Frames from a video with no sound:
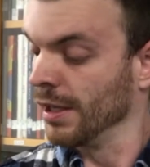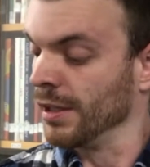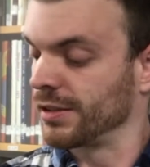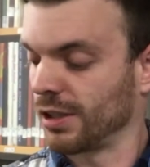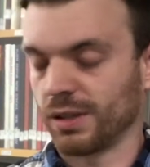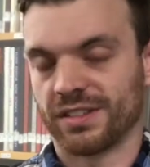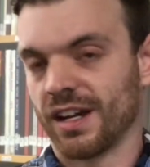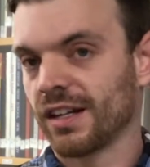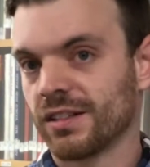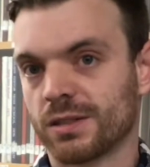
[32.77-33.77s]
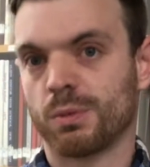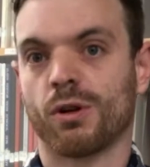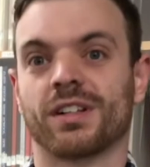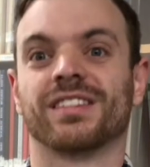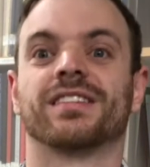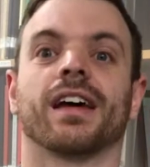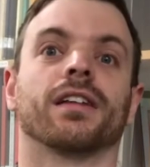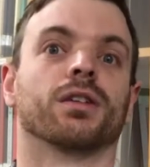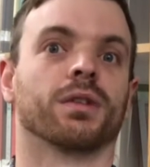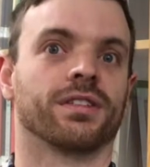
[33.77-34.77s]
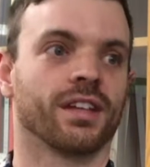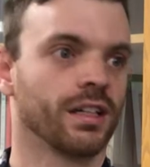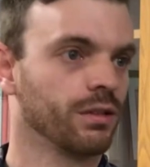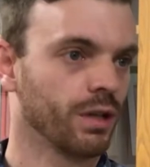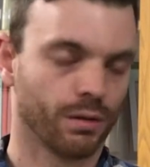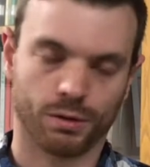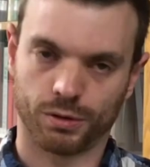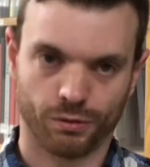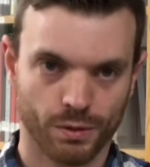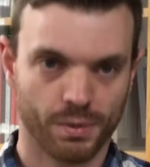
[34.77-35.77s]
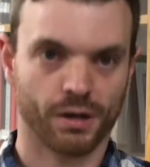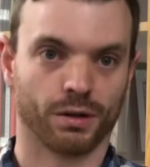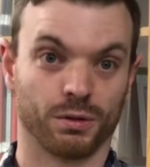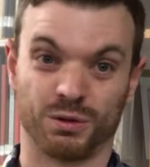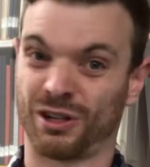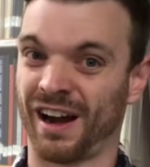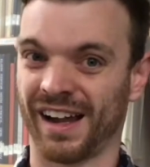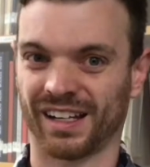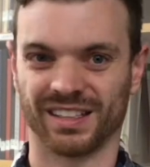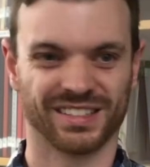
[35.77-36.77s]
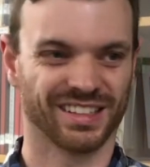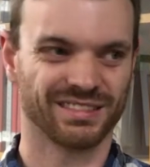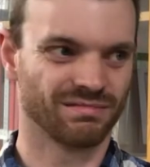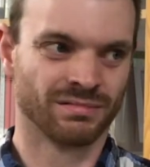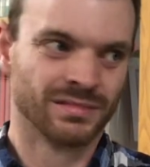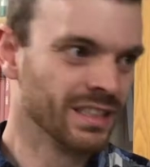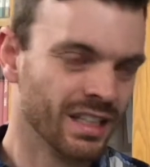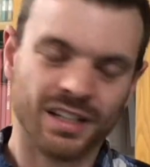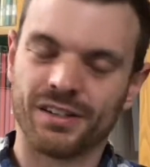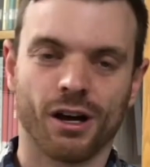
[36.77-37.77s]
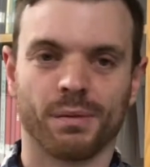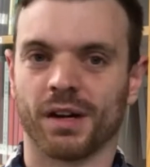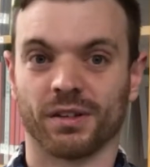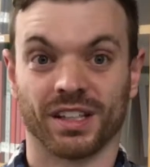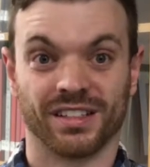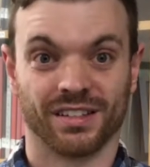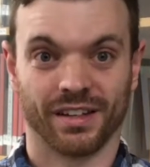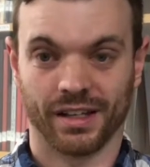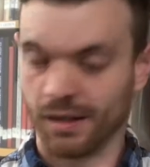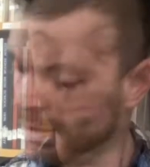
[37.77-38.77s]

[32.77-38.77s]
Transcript: So he's not into sports. His dad's always saying, you know, go do football, go do track. And he's like, no, I'm not really into that.